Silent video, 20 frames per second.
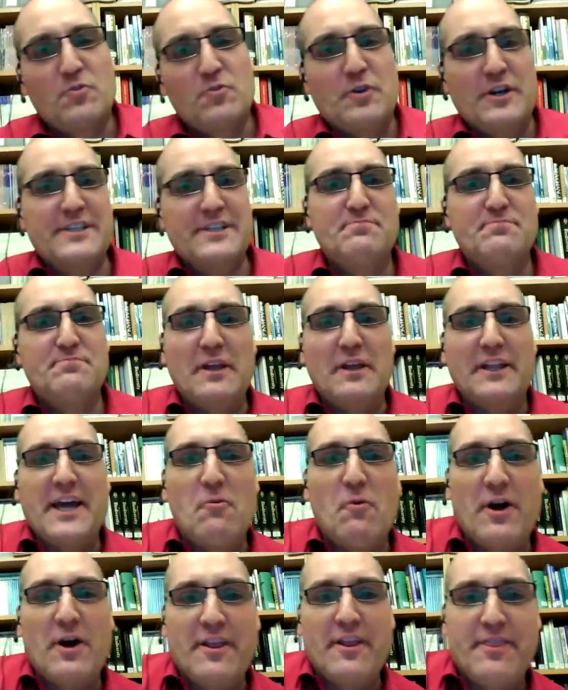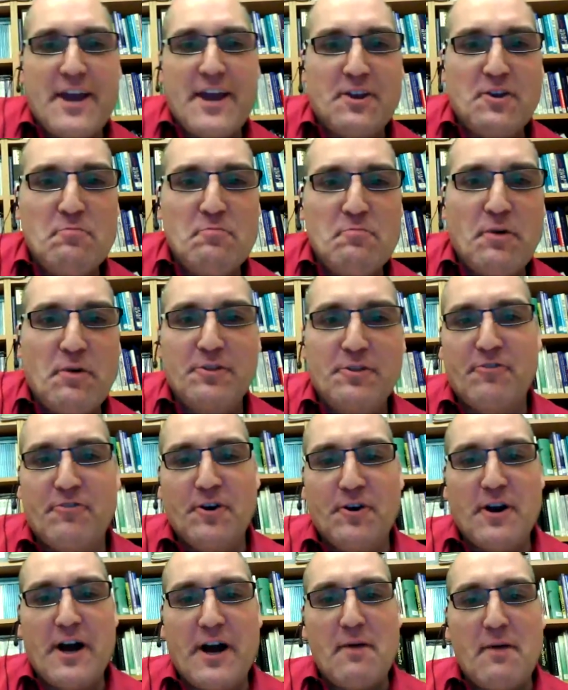Chris, Billy, I want to thank you both
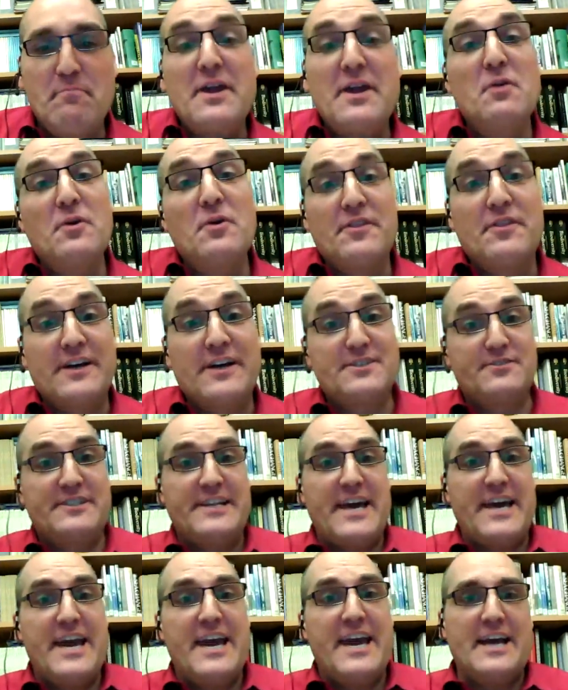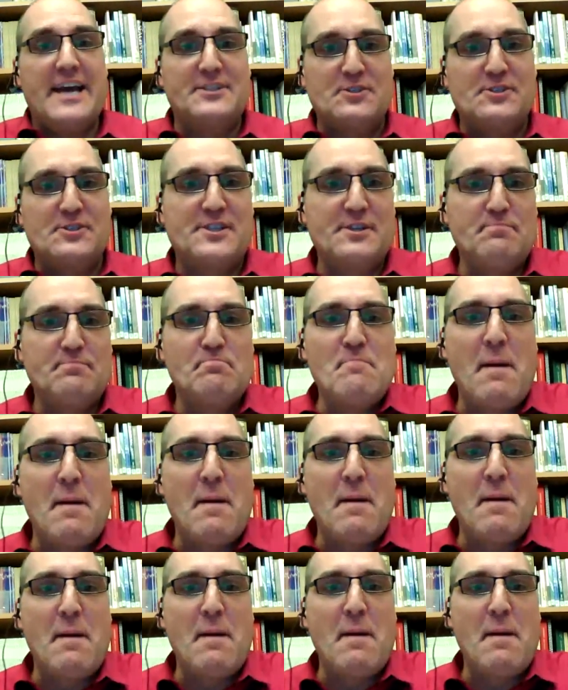for uh, being with us today, answer some
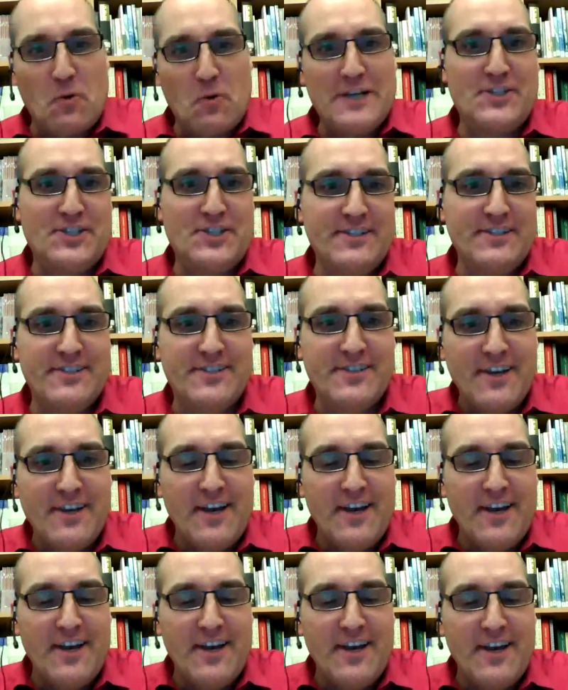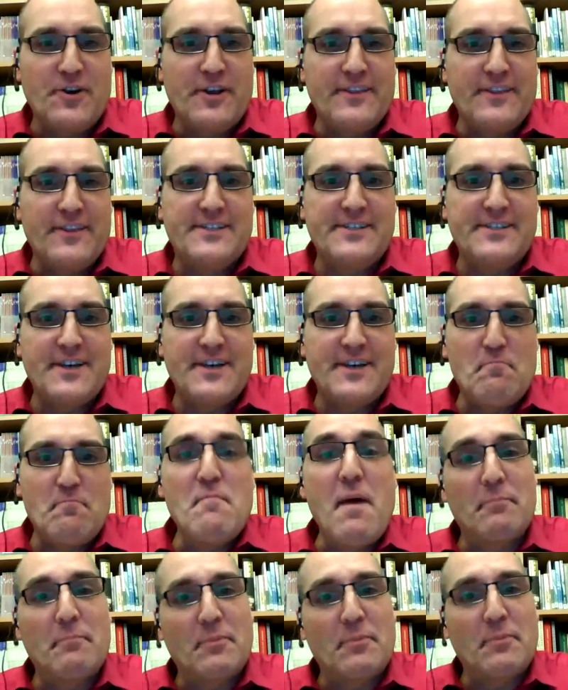questions during this uh,
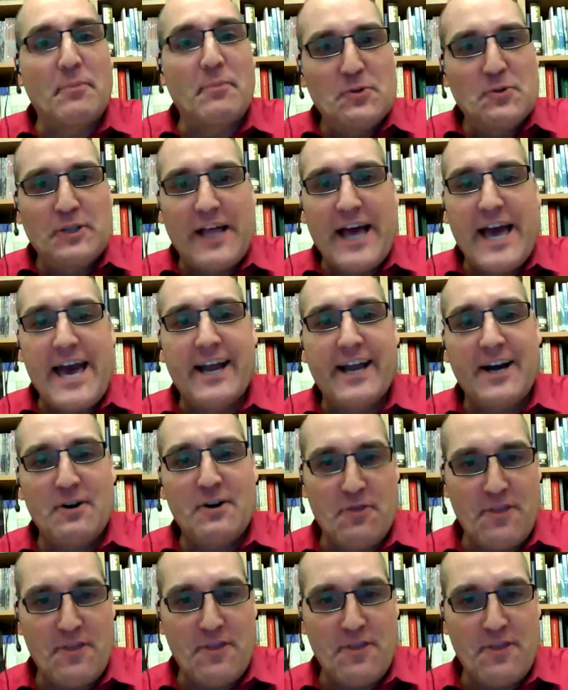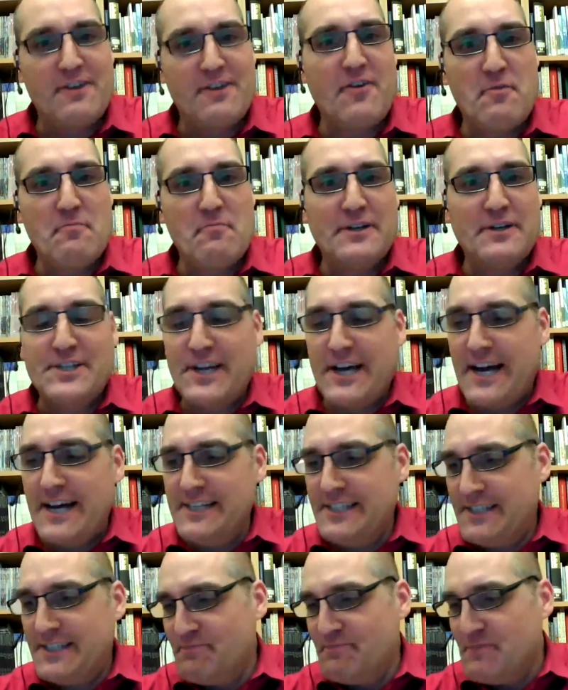member Google Hangout. Thank you very much,
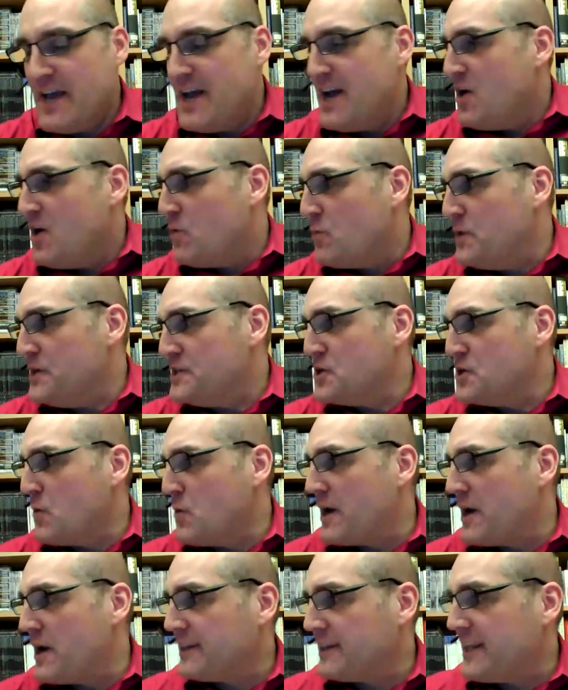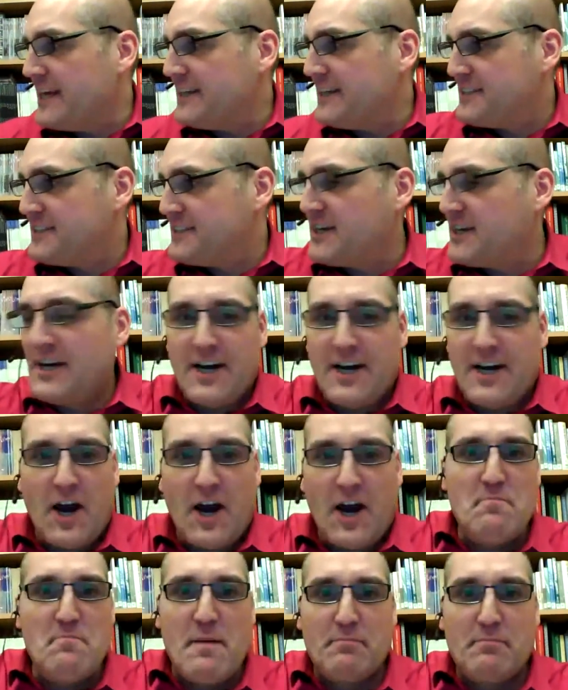guys. We do want to let
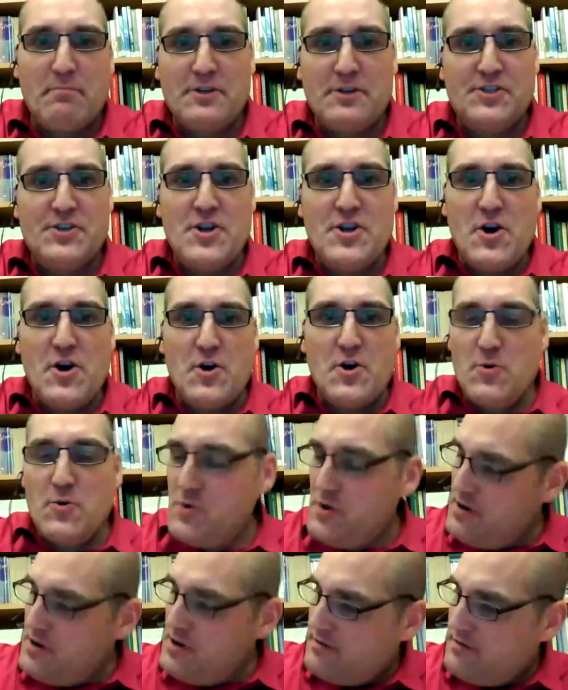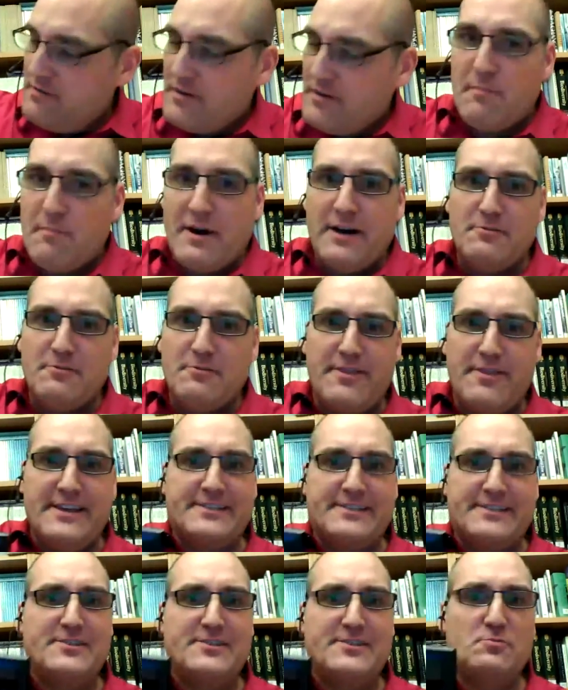our members know about
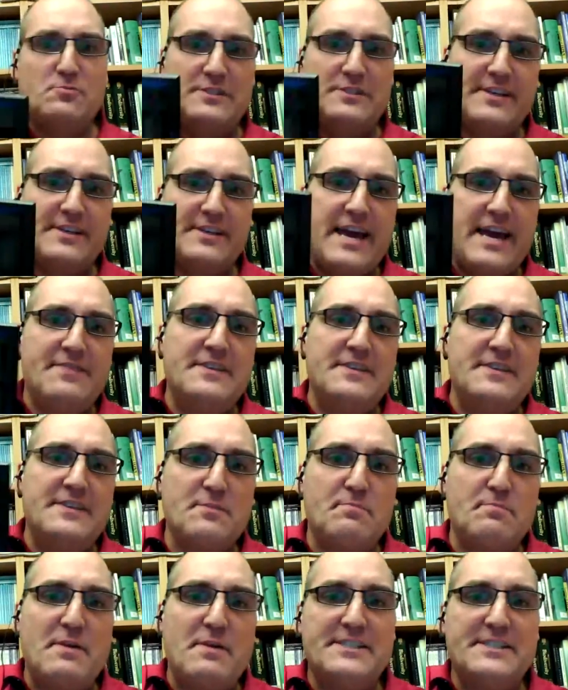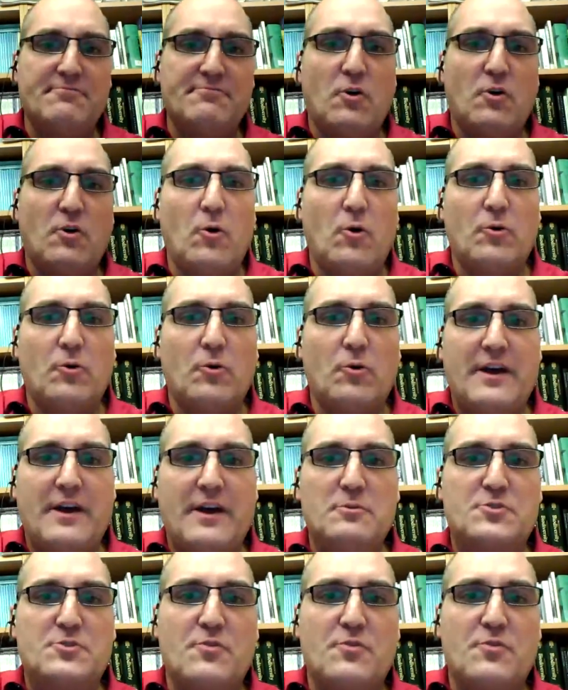this once again. This is a piece of coral that
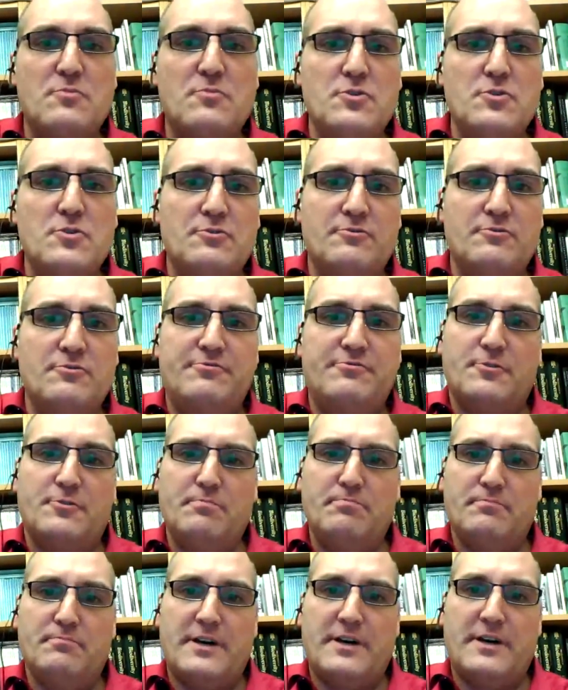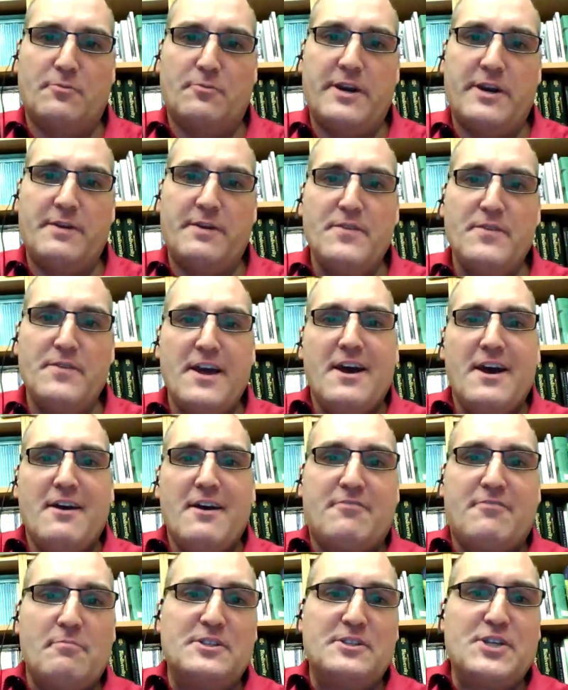was removed, whoop, other way,
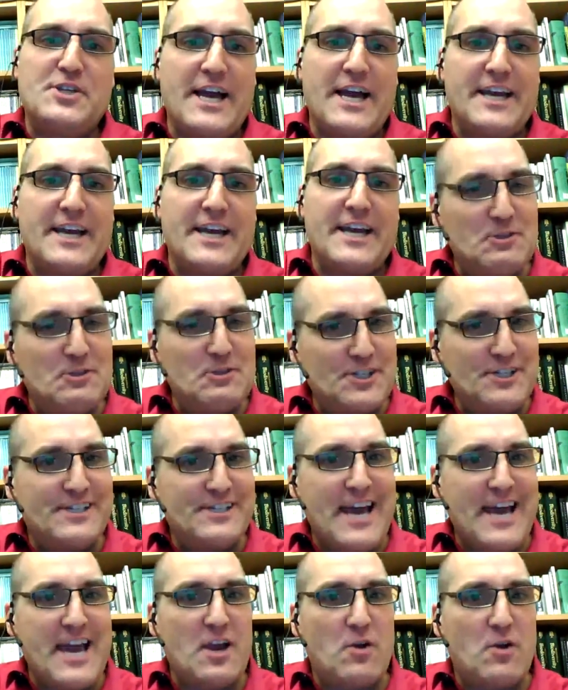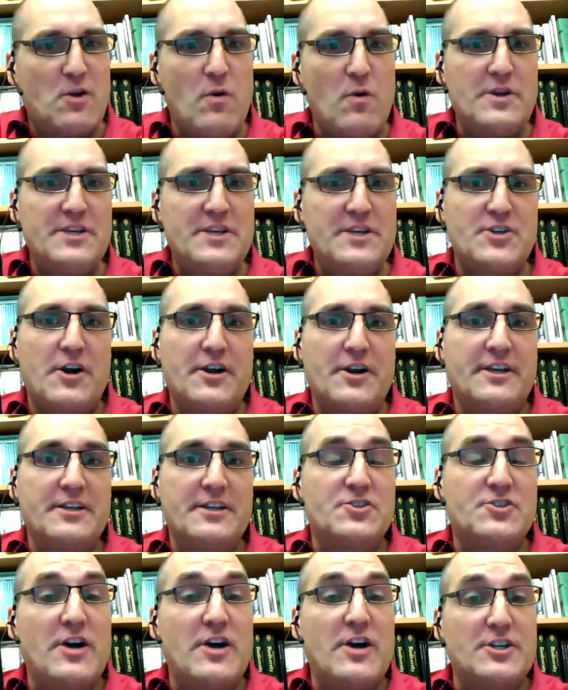from the giant ocean tank when we started
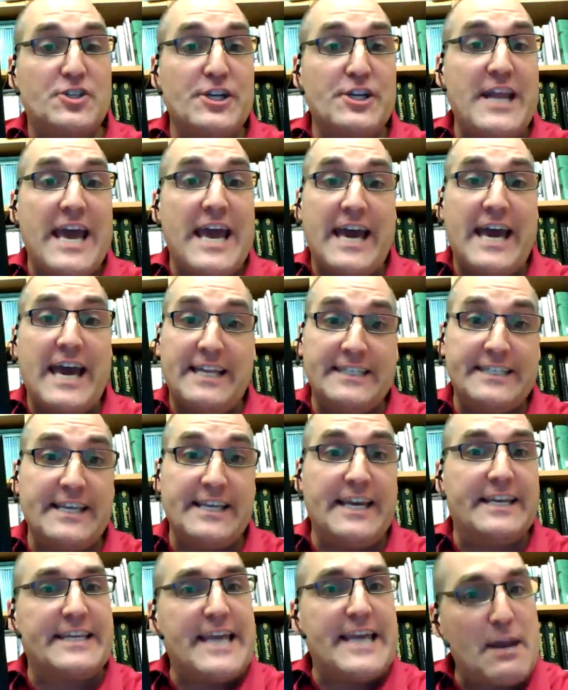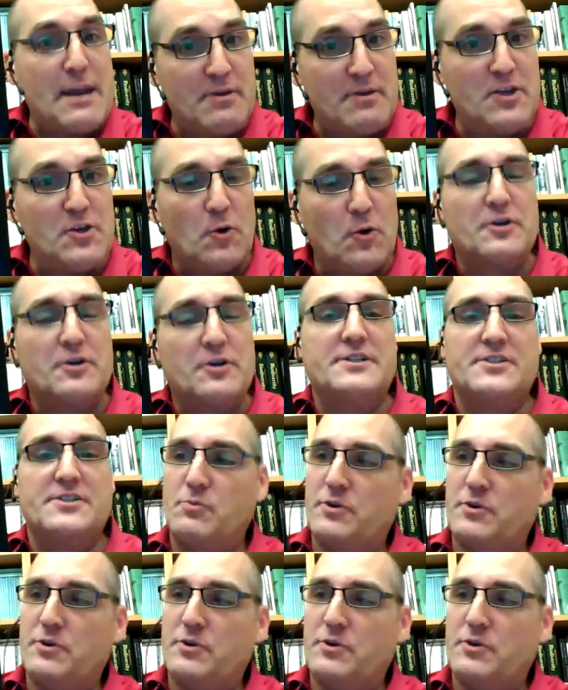construction, and it can be yours.